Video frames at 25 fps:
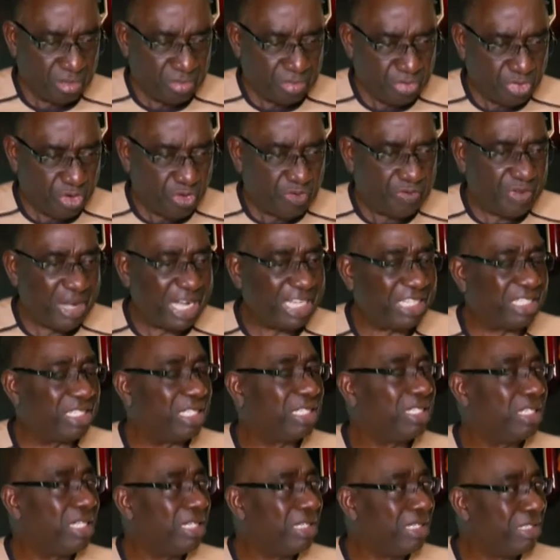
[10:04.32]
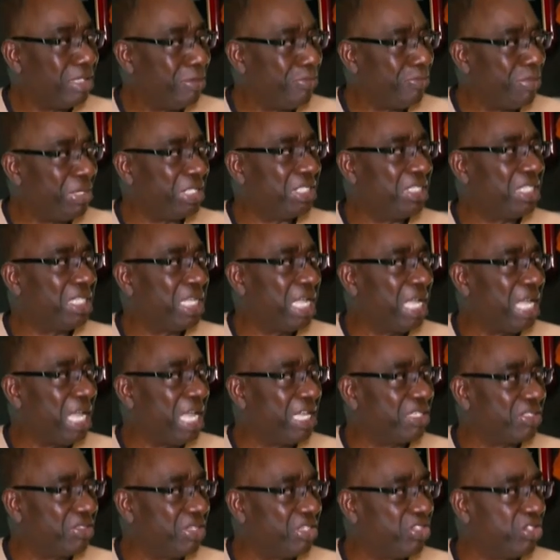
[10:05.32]
Provide the basic
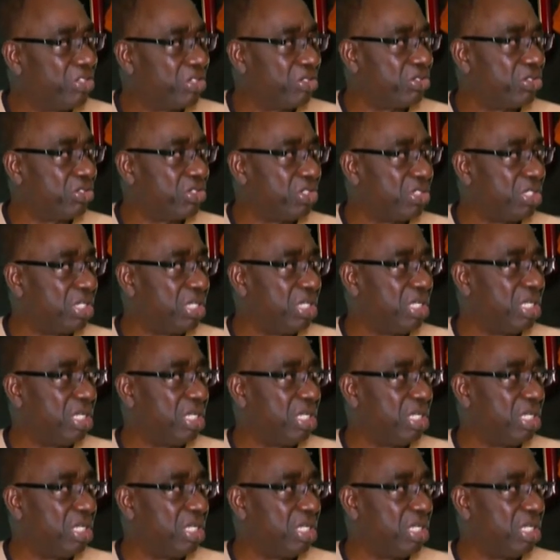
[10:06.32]
essentials.